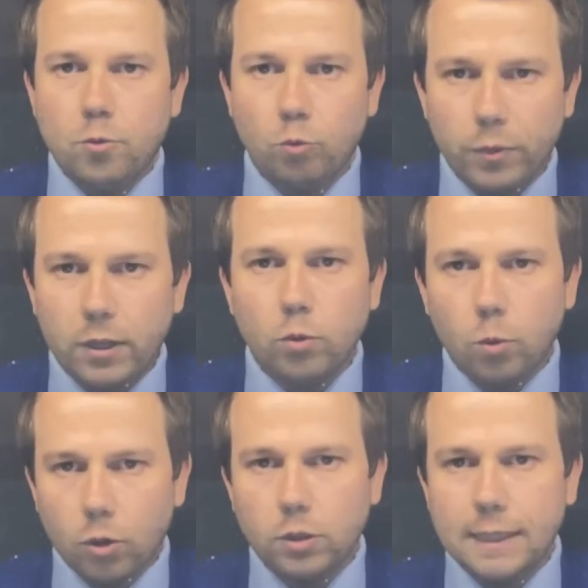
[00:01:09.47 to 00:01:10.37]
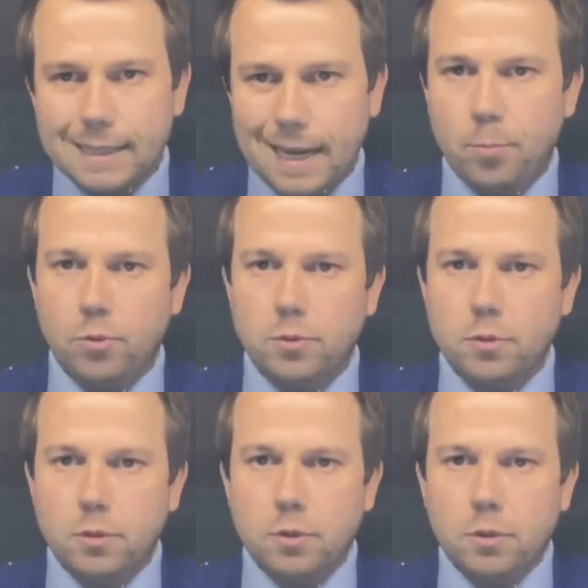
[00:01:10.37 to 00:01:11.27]
real-world examples
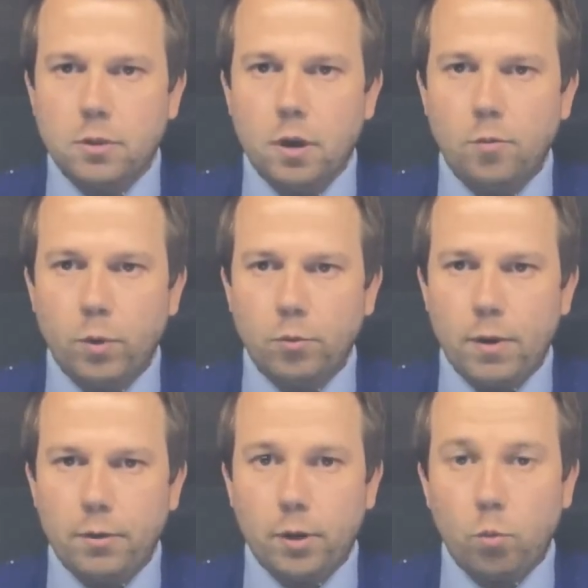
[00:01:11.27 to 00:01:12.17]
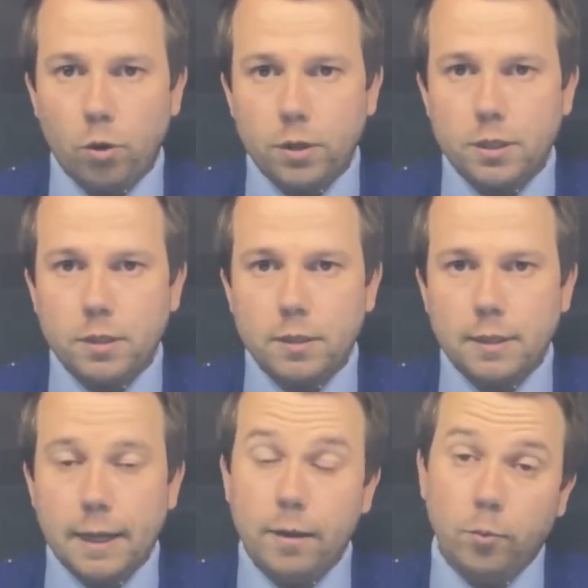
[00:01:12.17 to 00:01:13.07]
of when rhetoric worked
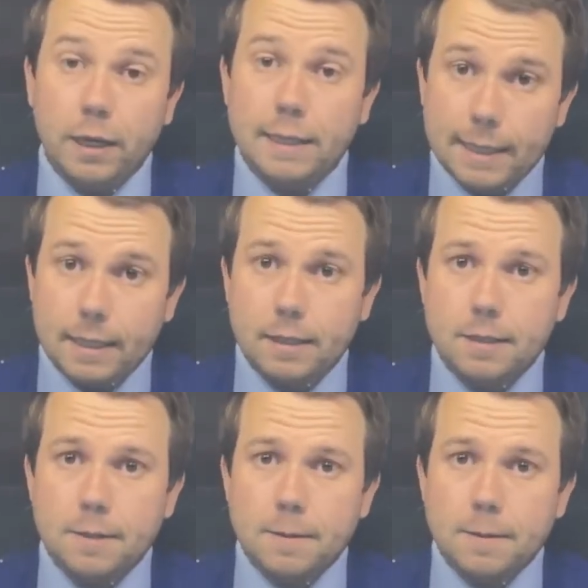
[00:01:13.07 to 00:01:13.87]
and when it didn't,